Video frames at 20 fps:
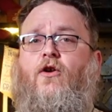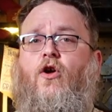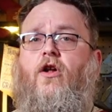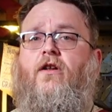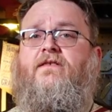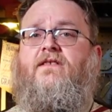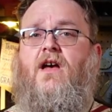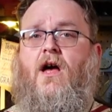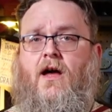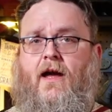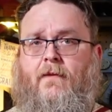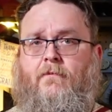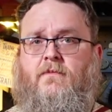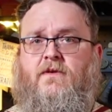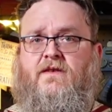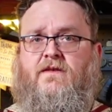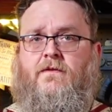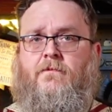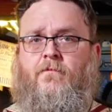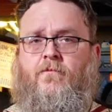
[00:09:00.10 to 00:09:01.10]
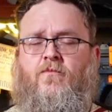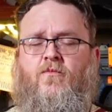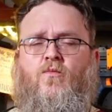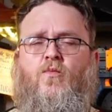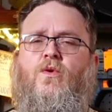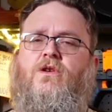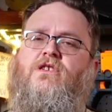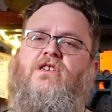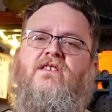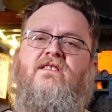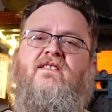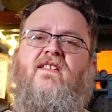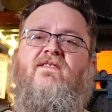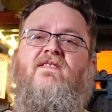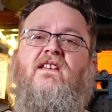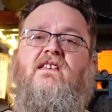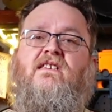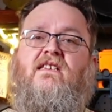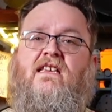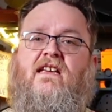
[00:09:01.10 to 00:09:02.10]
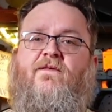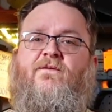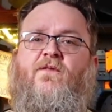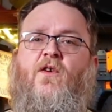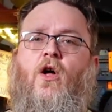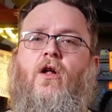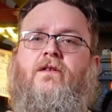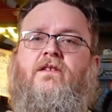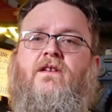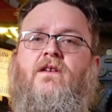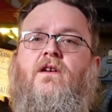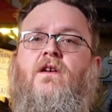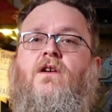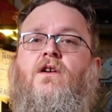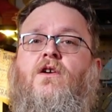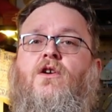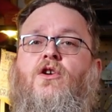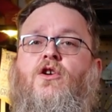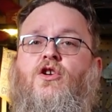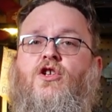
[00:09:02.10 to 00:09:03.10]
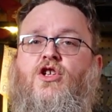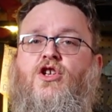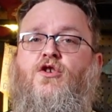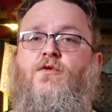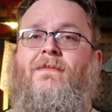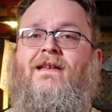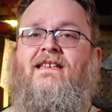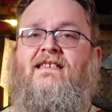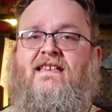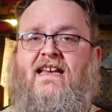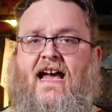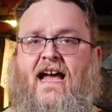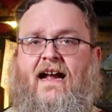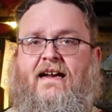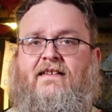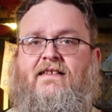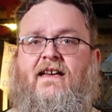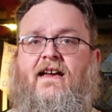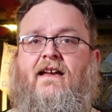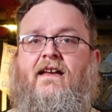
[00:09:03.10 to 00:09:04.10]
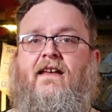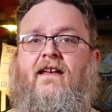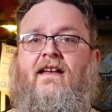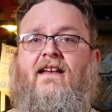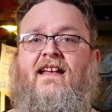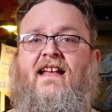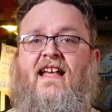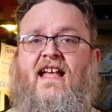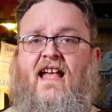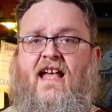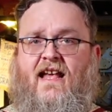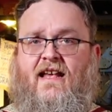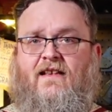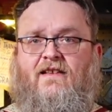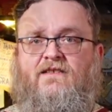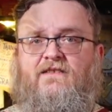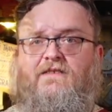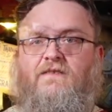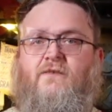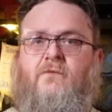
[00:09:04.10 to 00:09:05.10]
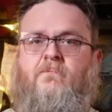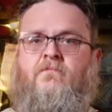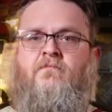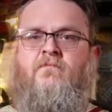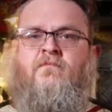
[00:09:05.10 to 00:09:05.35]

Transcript: all times, which is that the default human tactic is